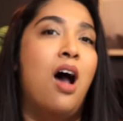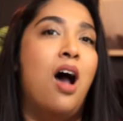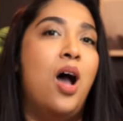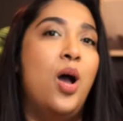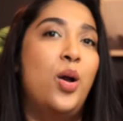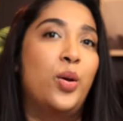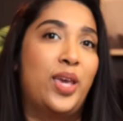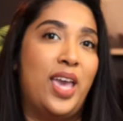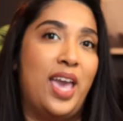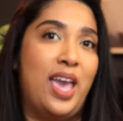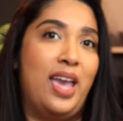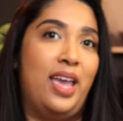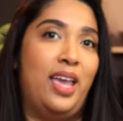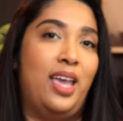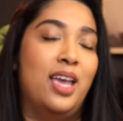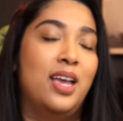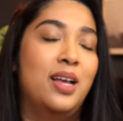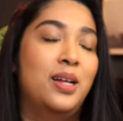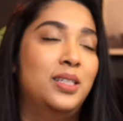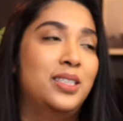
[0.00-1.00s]

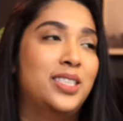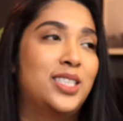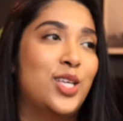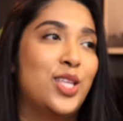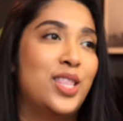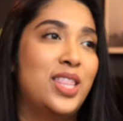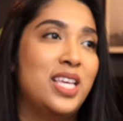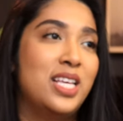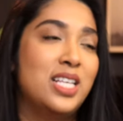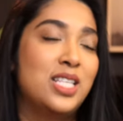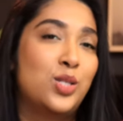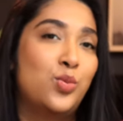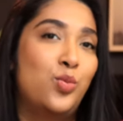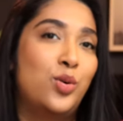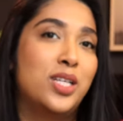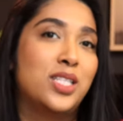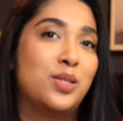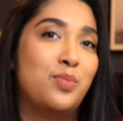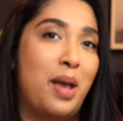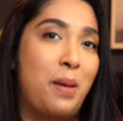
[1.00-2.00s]
okay, so this
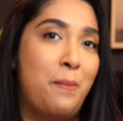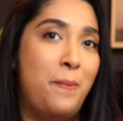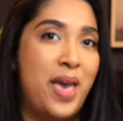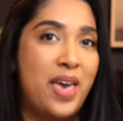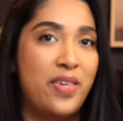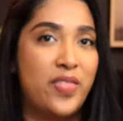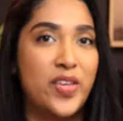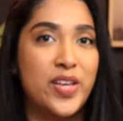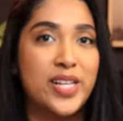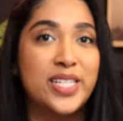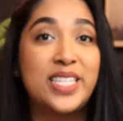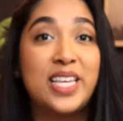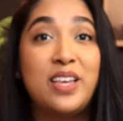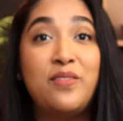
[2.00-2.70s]
was my methods.